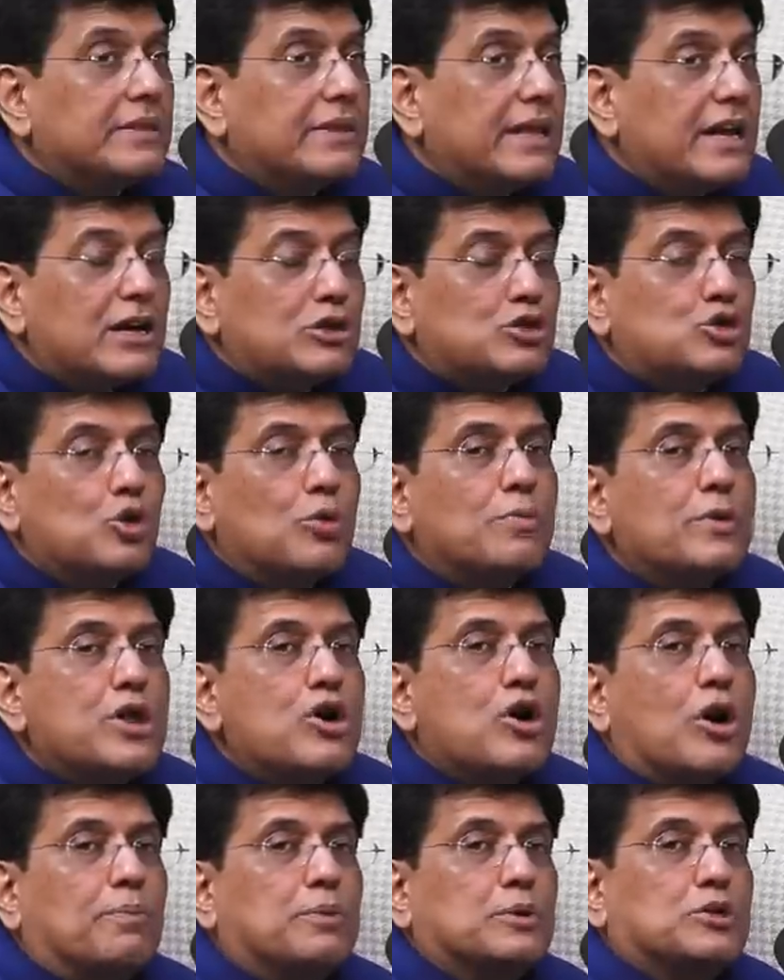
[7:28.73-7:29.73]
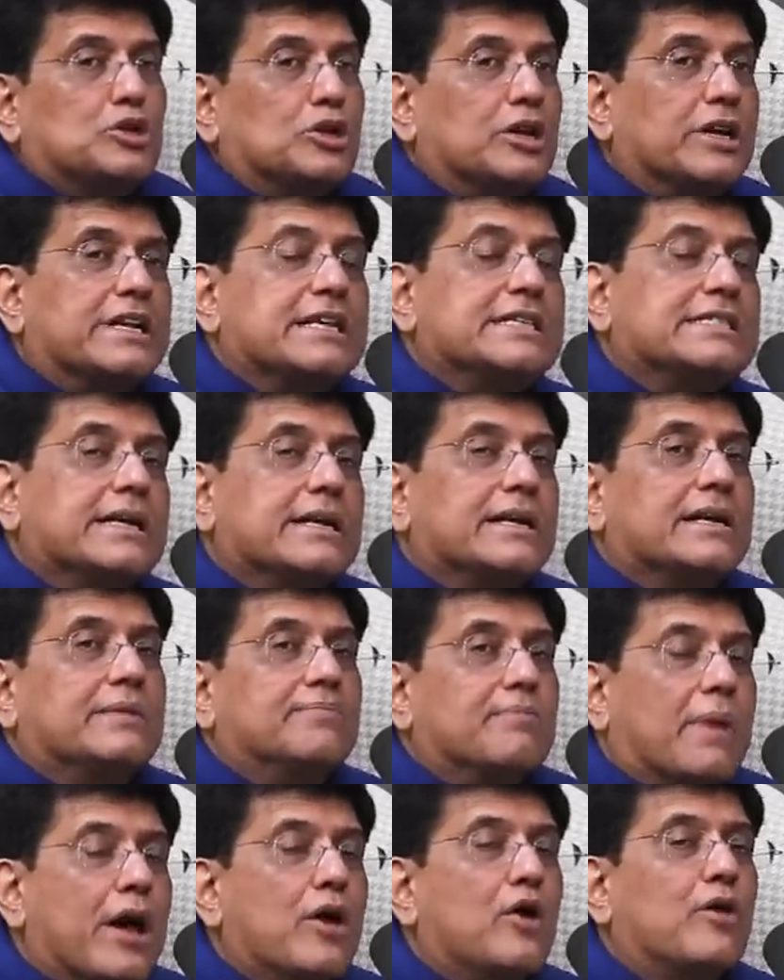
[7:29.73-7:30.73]
There are so many opportunities.
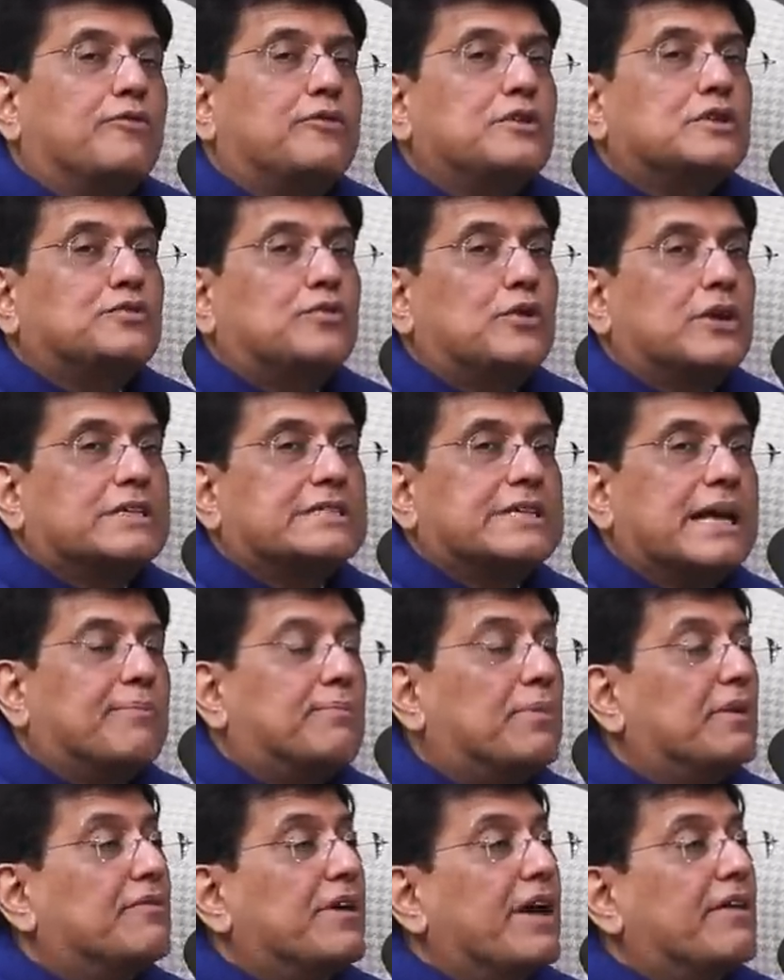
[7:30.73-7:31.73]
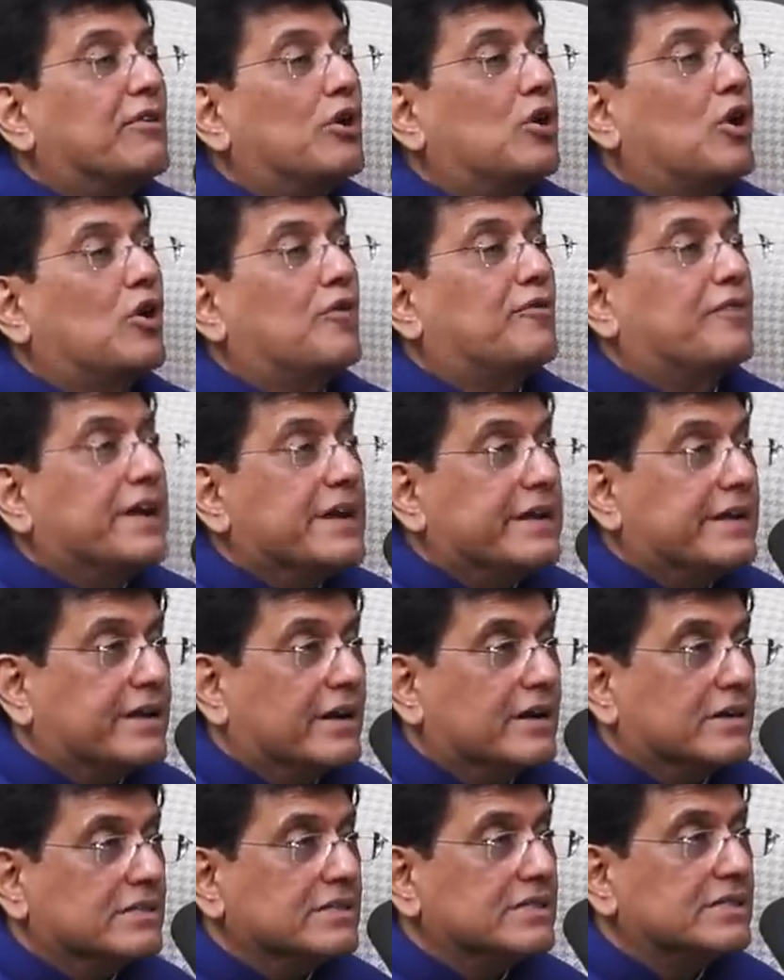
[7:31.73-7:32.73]
In my office, for example, we have a lot of
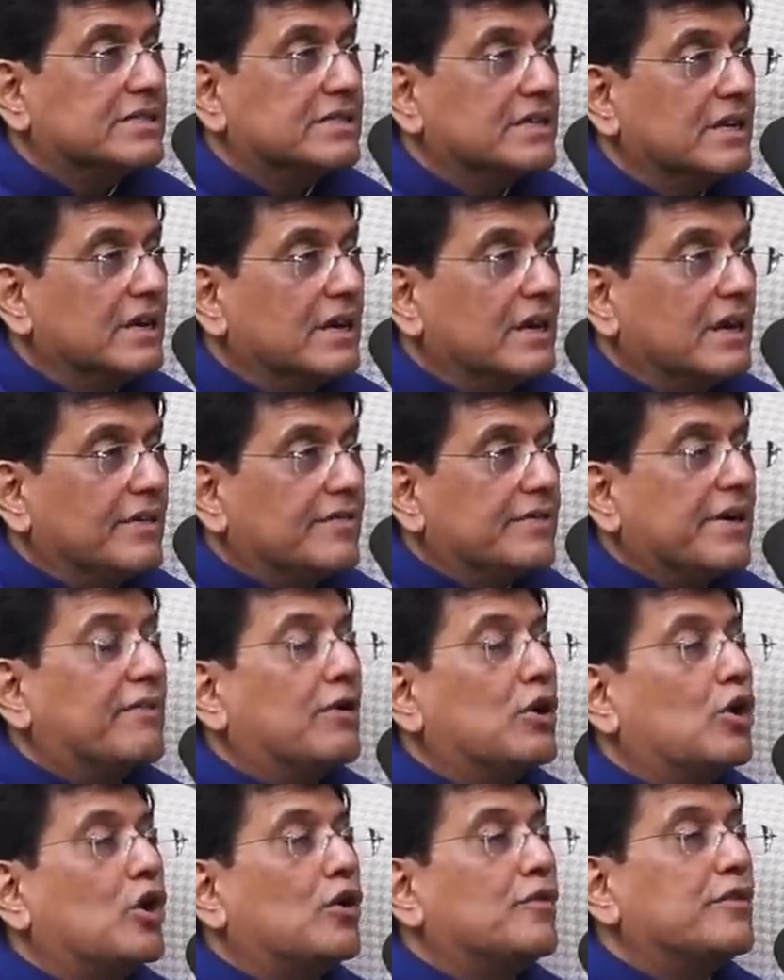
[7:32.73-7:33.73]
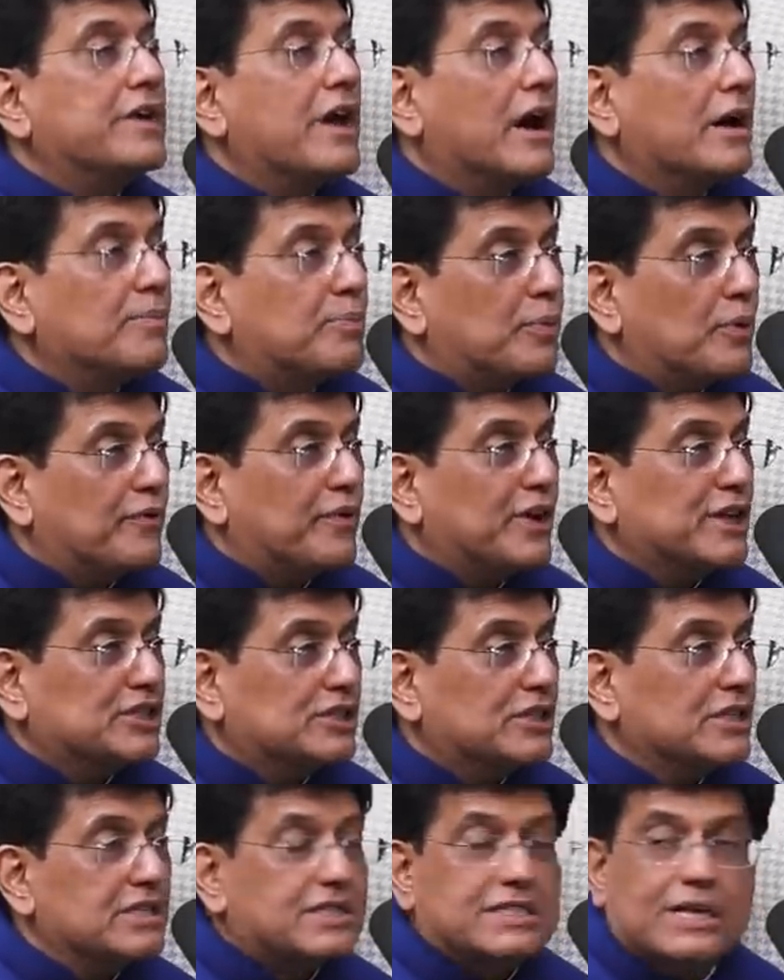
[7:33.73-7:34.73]
interns. We have a lot of young
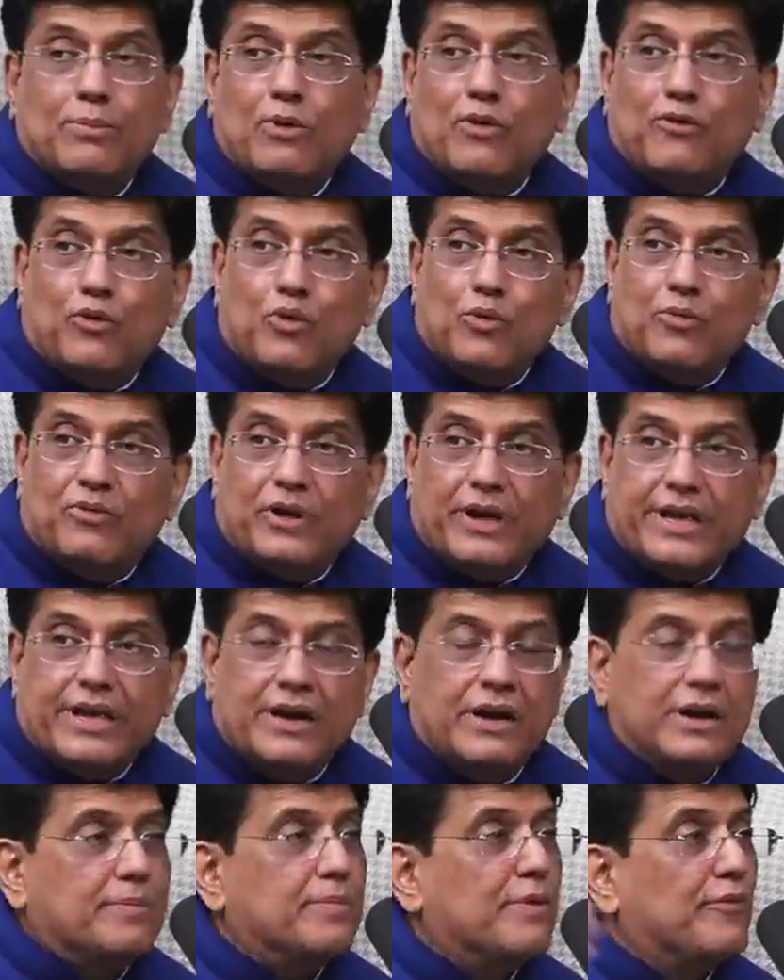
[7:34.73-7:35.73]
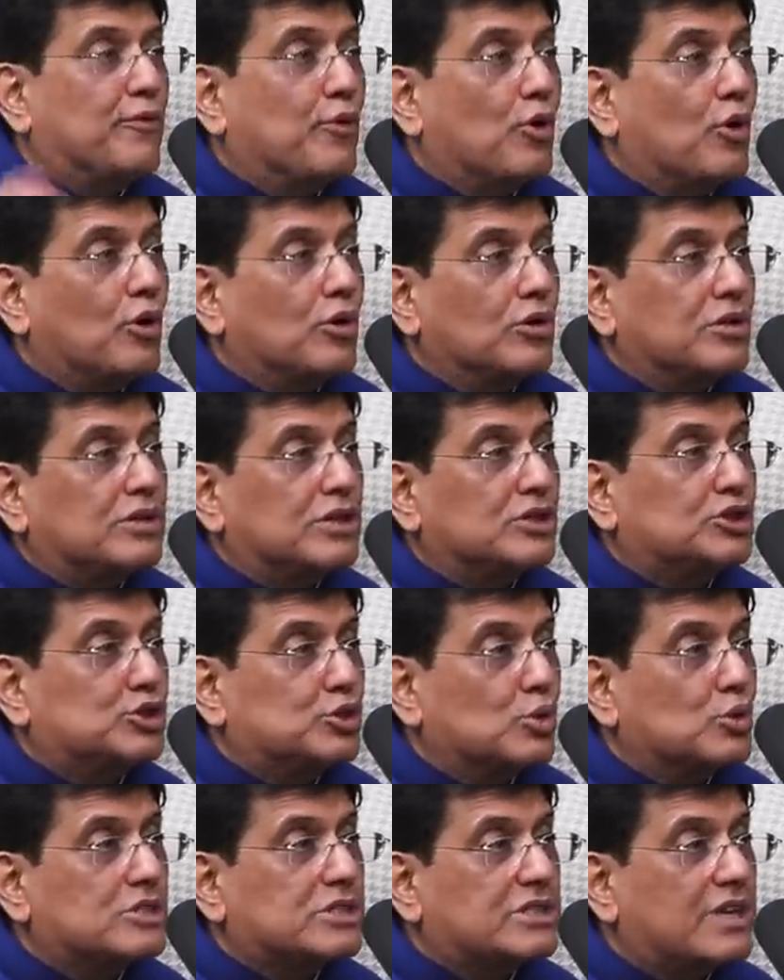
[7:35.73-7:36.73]
professionals, some of whom were here before the
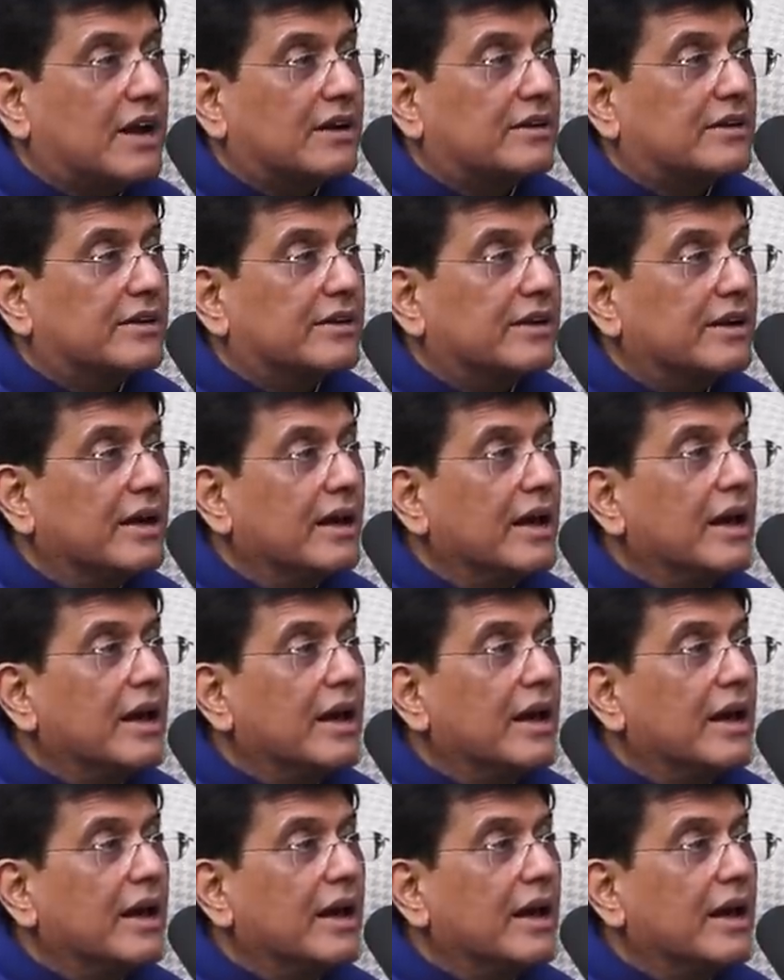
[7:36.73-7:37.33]
show started.